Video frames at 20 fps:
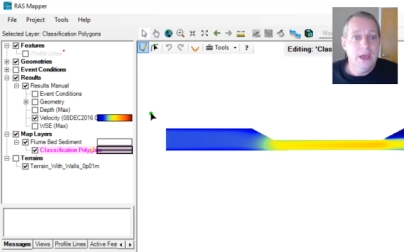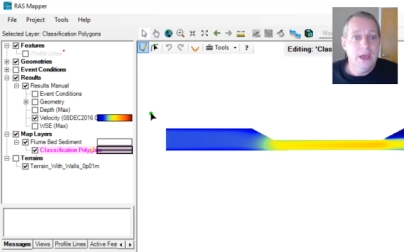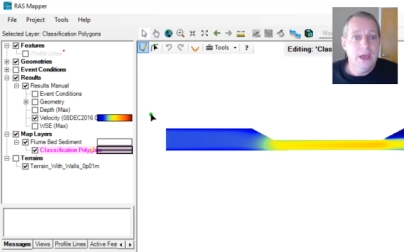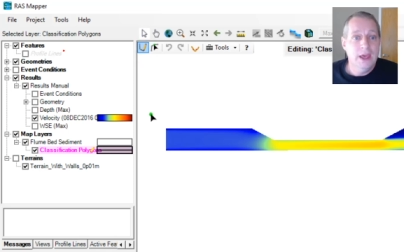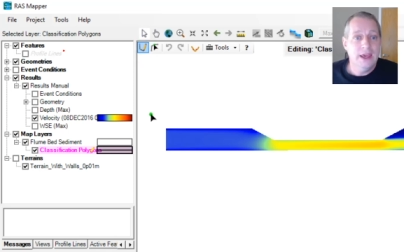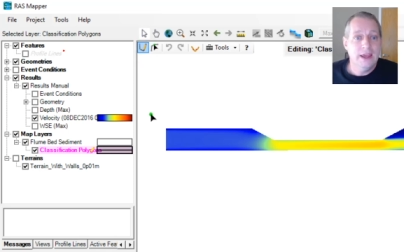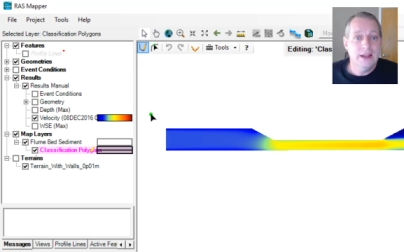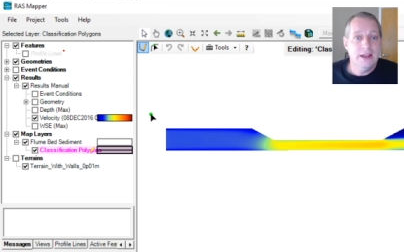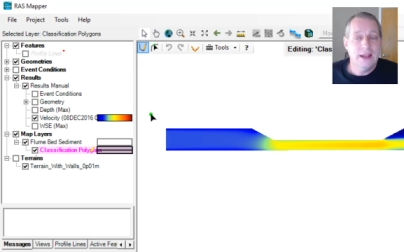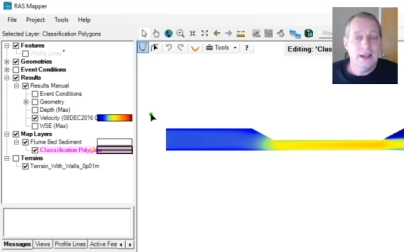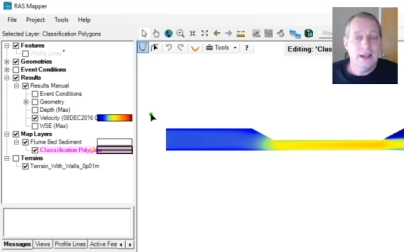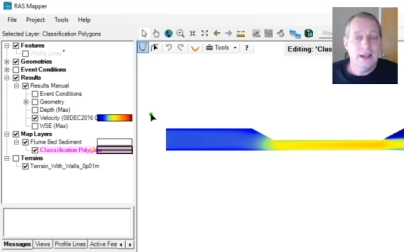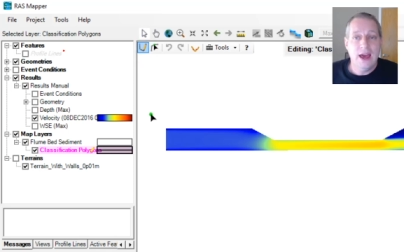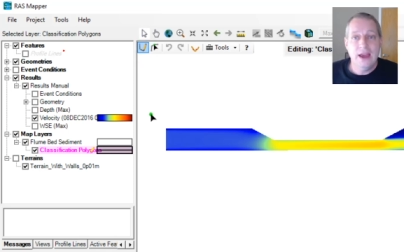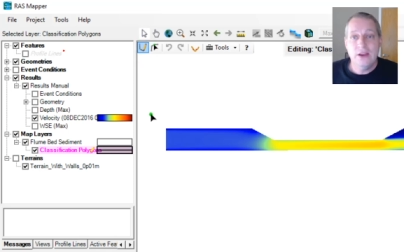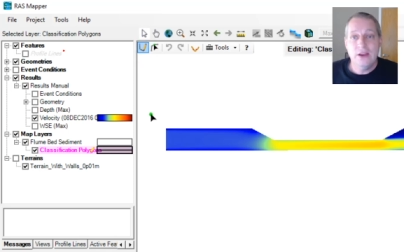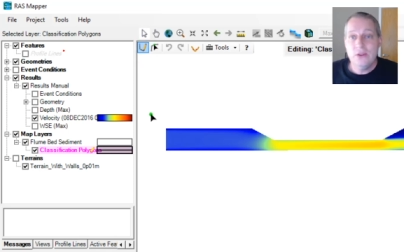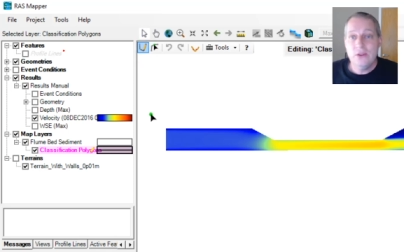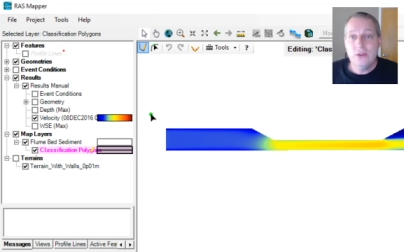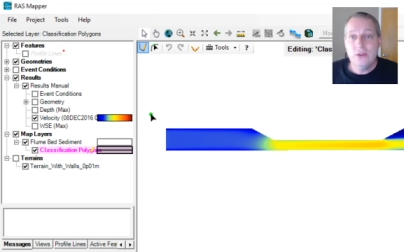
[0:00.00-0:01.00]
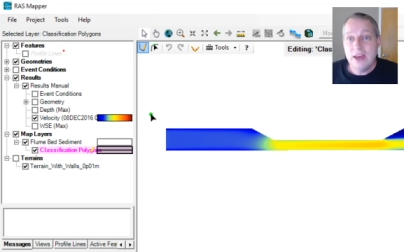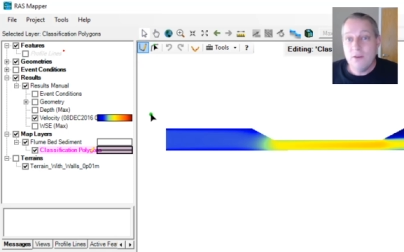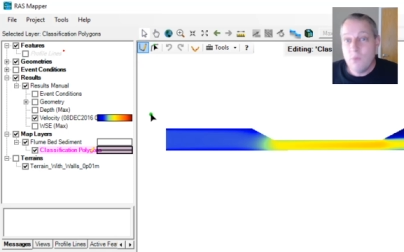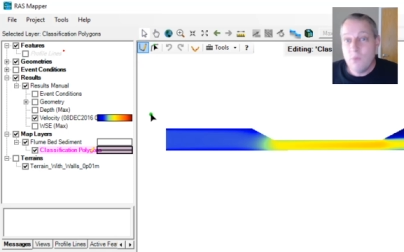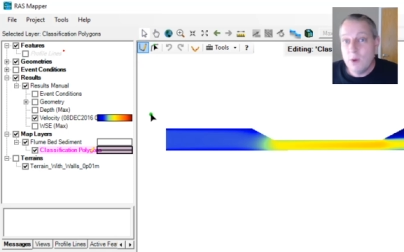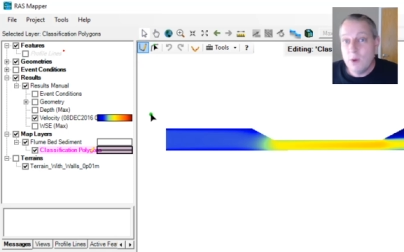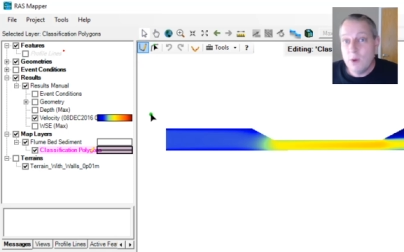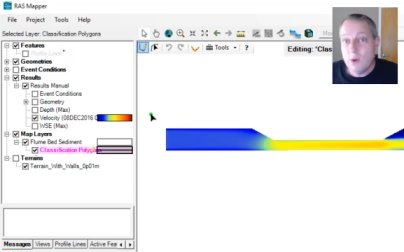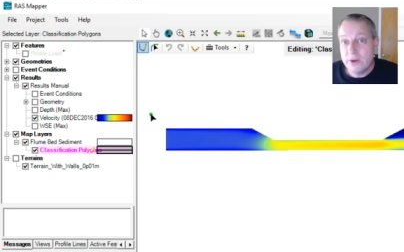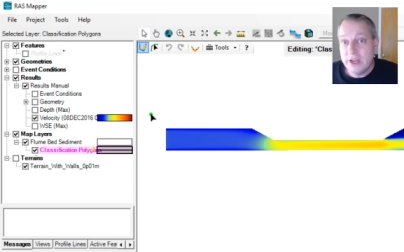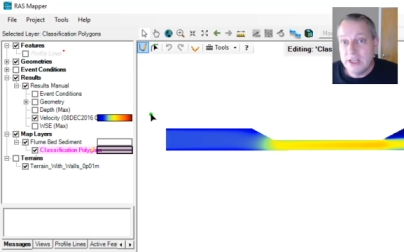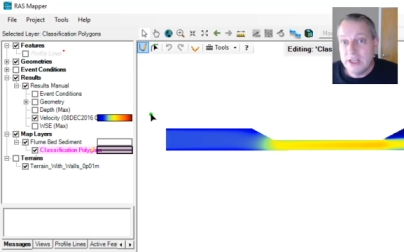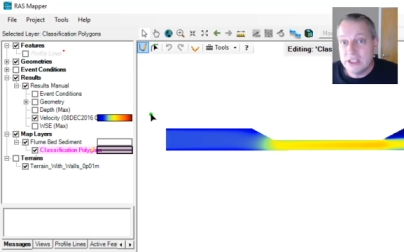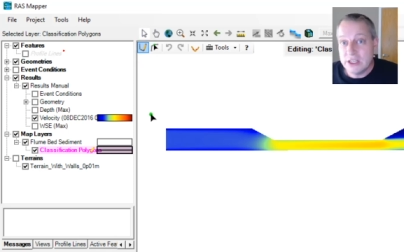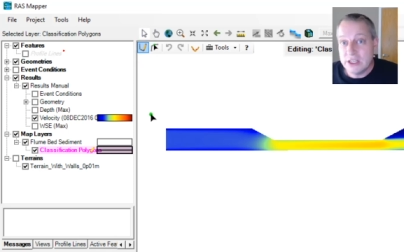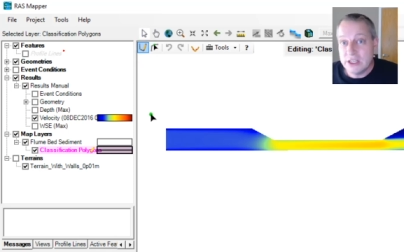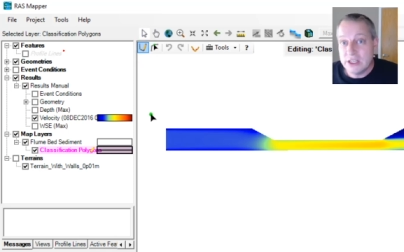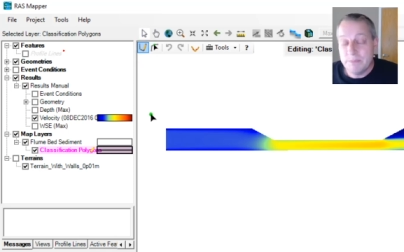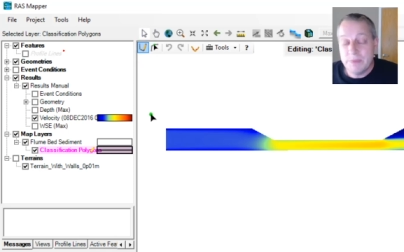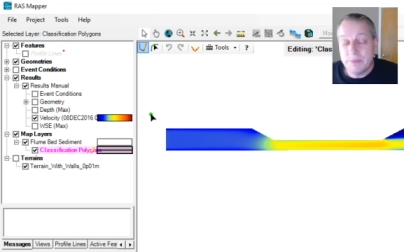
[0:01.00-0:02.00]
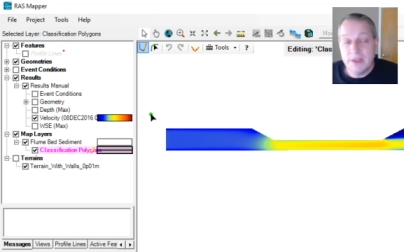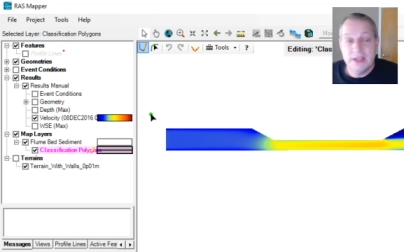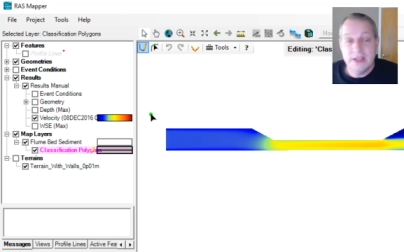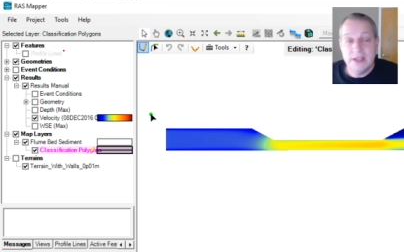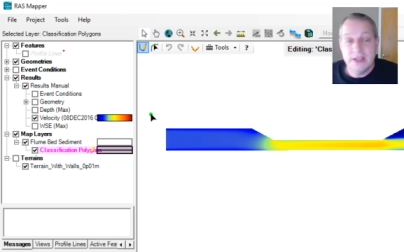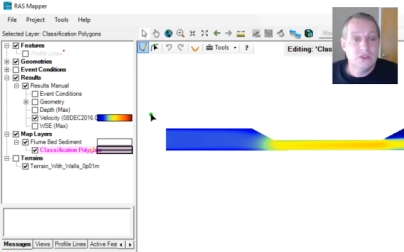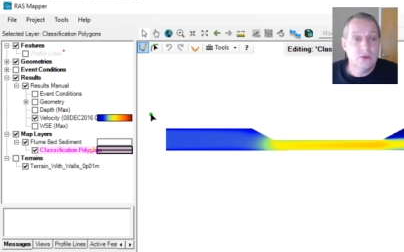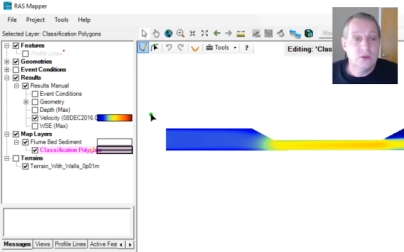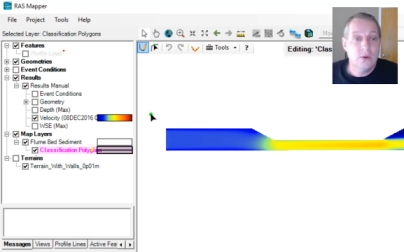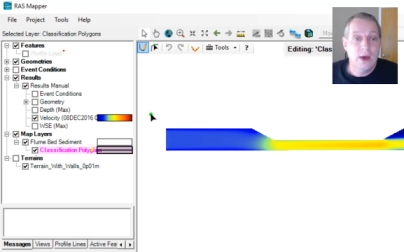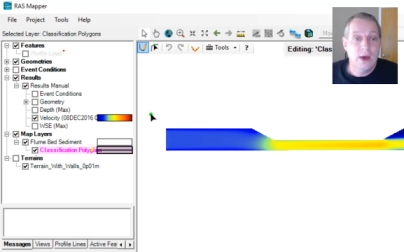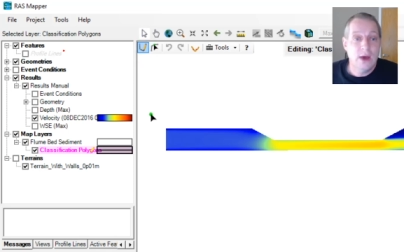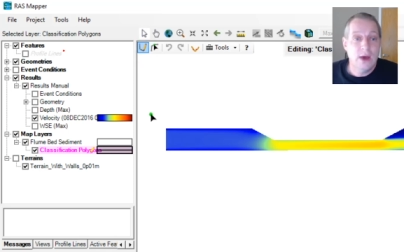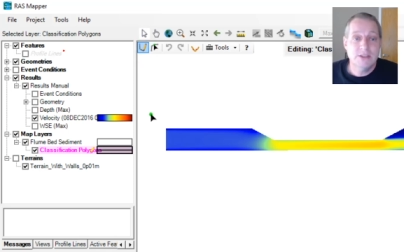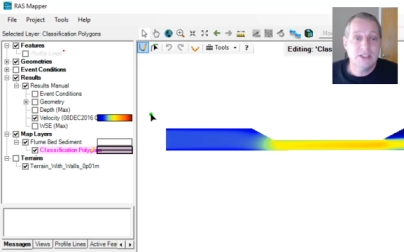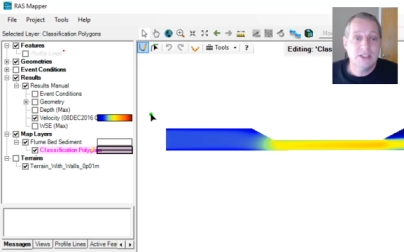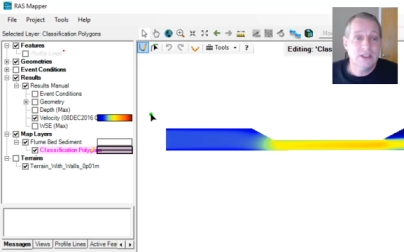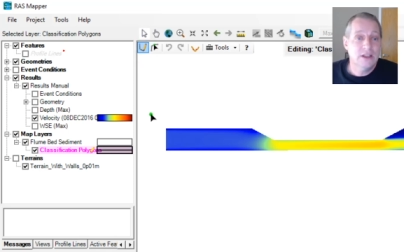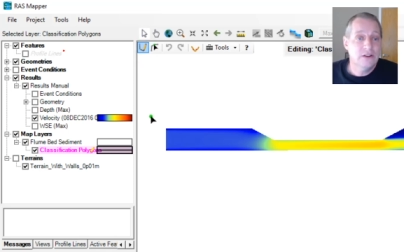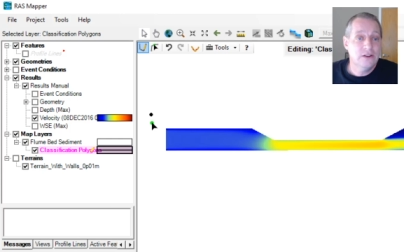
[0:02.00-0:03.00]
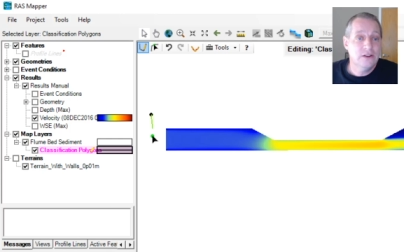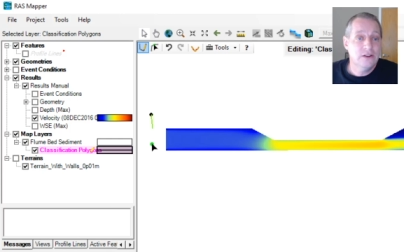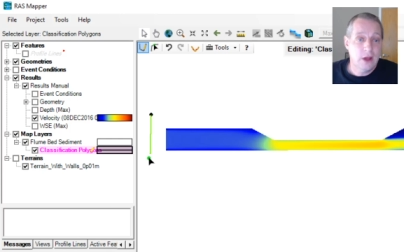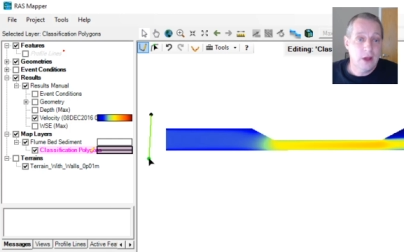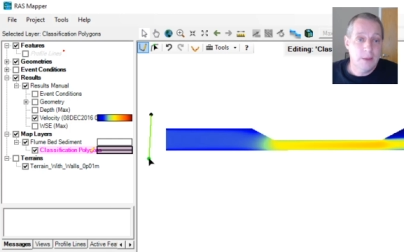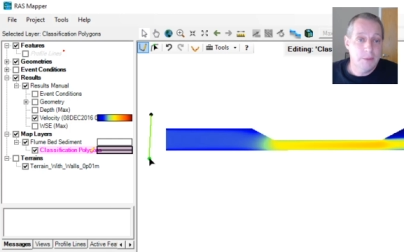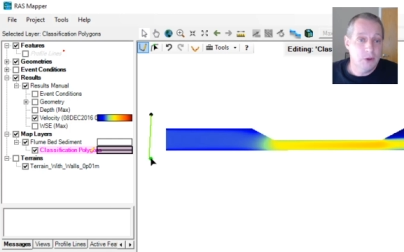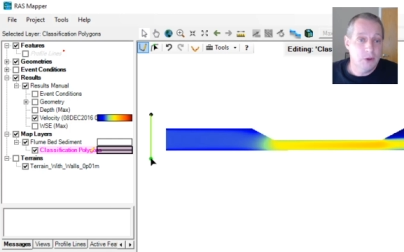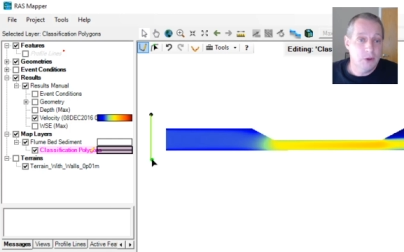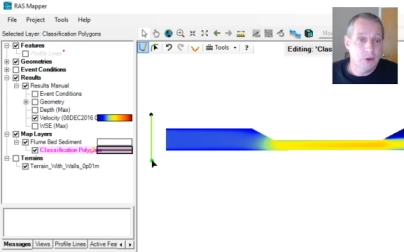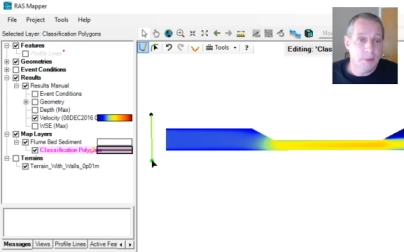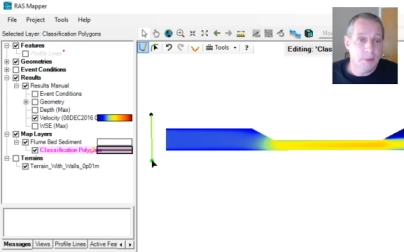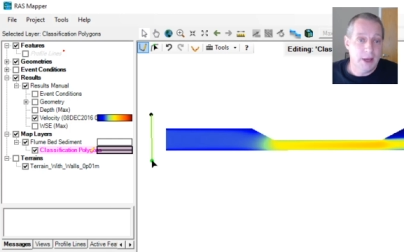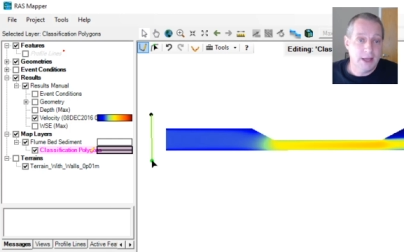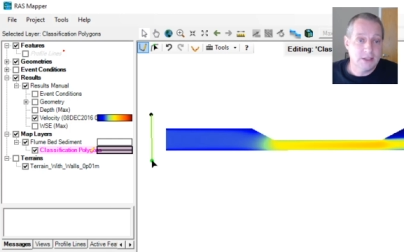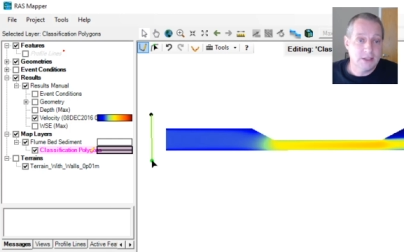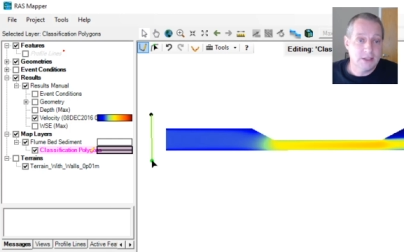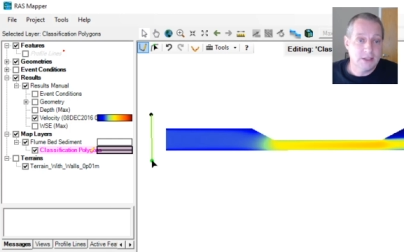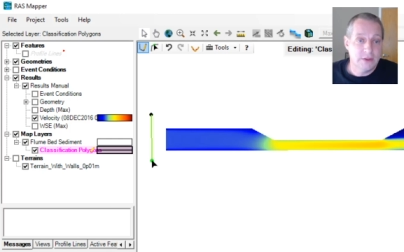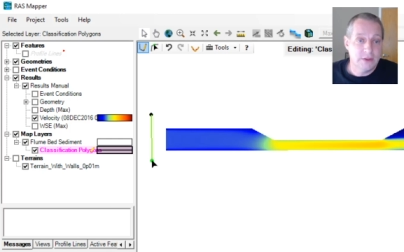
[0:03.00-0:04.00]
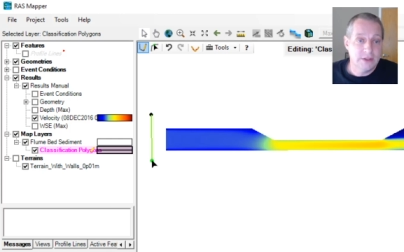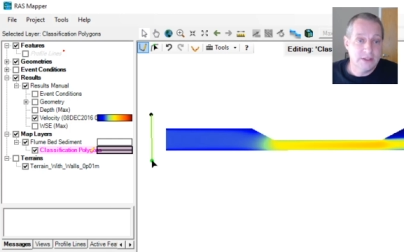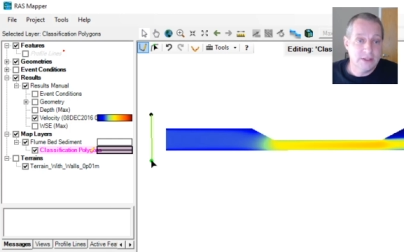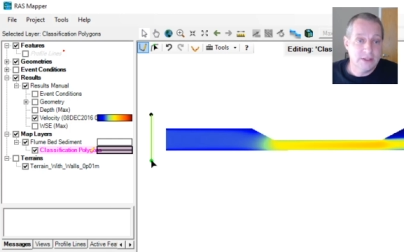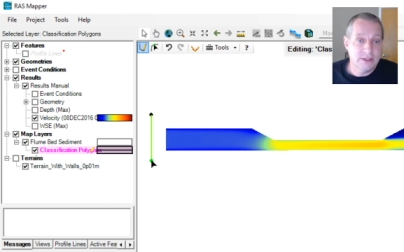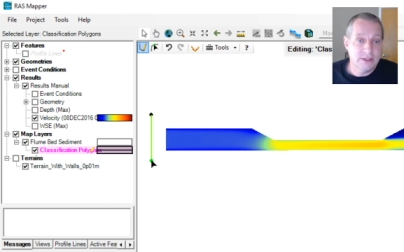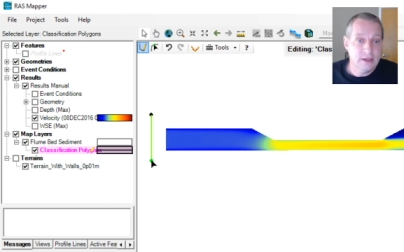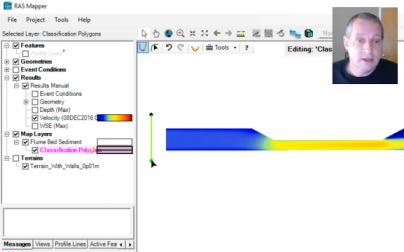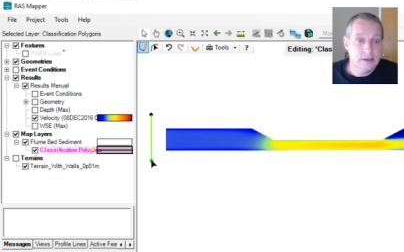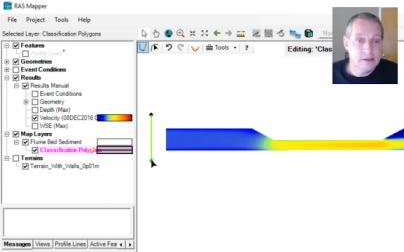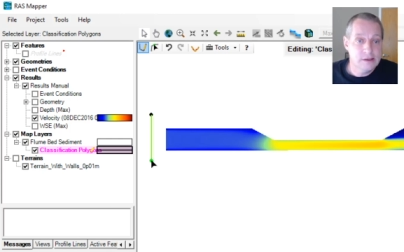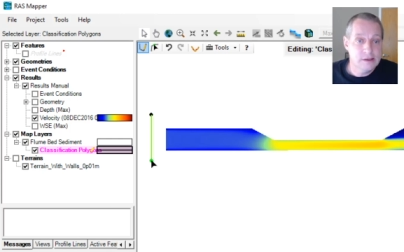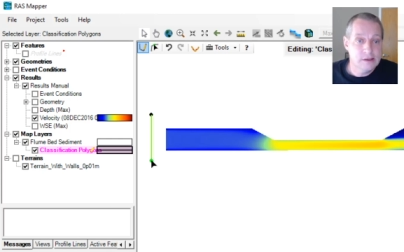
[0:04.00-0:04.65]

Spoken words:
And I only have one gradation. And so I'm just going to draw a big old box around this thing.